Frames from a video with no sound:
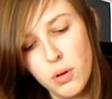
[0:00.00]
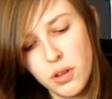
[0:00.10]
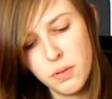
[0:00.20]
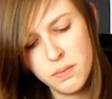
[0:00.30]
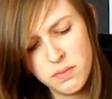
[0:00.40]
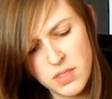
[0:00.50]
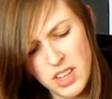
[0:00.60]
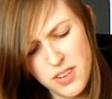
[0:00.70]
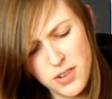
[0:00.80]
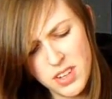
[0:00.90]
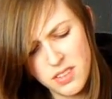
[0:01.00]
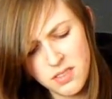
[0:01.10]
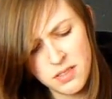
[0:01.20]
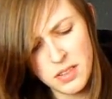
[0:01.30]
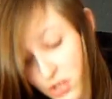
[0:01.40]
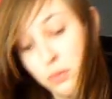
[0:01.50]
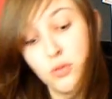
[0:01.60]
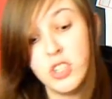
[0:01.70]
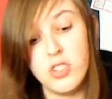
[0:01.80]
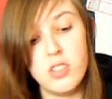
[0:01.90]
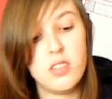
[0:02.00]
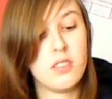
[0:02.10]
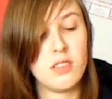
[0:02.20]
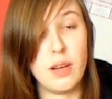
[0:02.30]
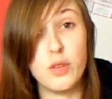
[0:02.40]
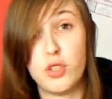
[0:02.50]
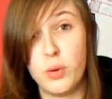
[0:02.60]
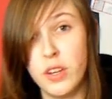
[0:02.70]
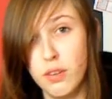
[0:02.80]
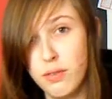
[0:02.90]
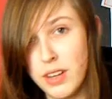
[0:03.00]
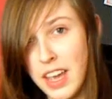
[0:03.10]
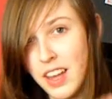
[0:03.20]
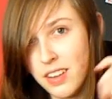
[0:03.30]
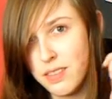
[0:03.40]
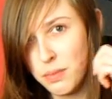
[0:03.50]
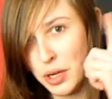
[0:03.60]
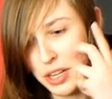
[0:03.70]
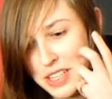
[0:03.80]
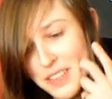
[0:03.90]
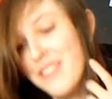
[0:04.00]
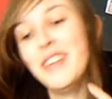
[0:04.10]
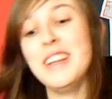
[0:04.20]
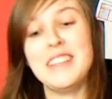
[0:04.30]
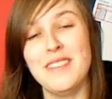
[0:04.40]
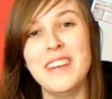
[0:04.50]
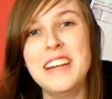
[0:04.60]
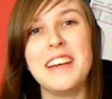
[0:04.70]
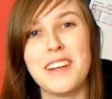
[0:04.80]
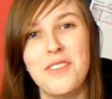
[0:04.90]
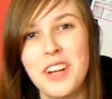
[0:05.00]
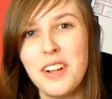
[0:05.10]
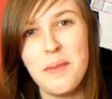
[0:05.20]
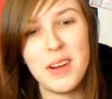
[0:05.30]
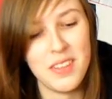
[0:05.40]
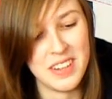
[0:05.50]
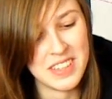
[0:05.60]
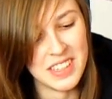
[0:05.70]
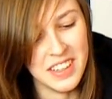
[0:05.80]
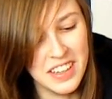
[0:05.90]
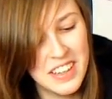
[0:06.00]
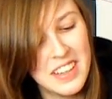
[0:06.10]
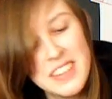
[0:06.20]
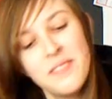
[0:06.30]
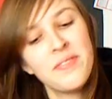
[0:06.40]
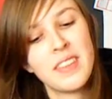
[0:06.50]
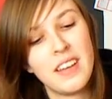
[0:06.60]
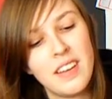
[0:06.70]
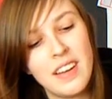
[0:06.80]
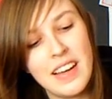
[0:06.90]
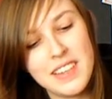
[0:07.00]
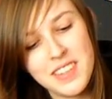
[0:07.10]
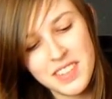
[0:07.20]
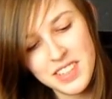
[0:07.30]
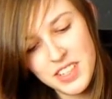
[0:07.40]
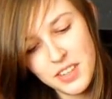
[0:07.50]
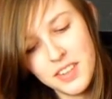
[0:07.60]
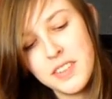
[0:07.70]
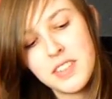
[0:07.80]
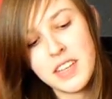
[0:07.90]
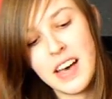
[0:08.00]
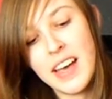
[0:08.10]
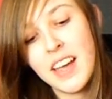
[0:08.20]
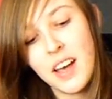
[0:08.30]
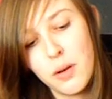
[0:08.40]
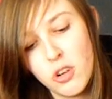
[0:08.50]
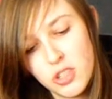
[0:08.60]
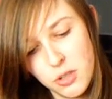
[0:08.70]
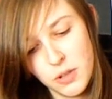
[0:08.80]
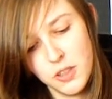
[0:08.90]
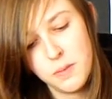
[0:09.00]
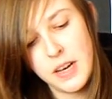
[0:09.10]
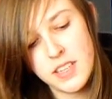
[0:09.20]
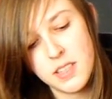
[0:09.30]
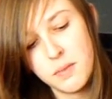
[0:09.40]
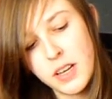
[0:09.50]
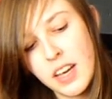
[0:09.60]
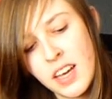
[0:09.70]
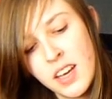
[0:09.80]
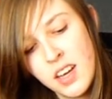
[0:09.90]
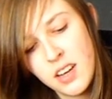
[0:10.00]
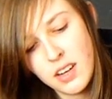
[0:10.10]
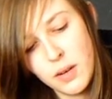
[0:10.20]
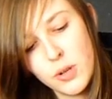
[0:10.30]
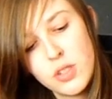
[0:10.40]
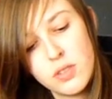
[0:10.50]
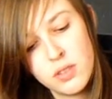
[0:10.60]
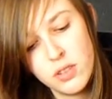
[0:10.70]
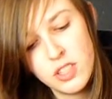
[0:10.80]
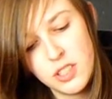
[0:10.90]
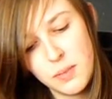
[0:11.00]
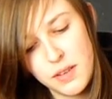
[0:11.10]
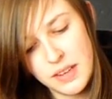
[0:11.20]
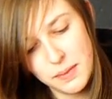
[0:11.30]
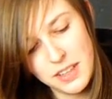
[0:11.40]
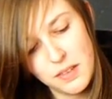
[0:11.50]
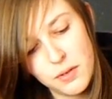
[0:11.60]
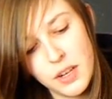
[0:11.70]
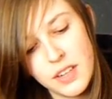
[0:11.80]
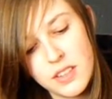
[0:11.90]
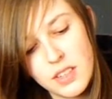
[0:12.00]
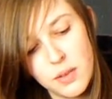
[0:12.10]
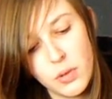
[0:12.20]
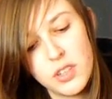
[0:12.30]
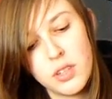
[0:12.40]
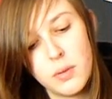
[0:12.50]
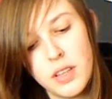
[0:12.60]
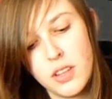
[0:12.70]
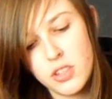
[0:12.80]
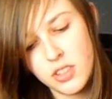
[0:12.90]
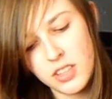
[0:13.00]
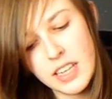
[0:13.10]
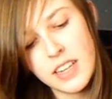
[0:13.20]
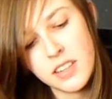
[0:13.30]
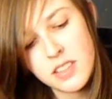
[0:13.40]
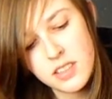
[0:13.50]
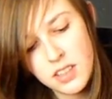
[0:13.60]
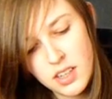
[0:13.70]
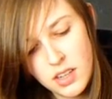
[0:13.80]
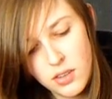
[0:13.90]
poem that I'd written, which I will read you. I was 12, again, bear this in mind, I can write a lot better than this now. As I sit here in the sky, I watch the world passing by. I watch so closely my family and friends and wonder when their journey ends.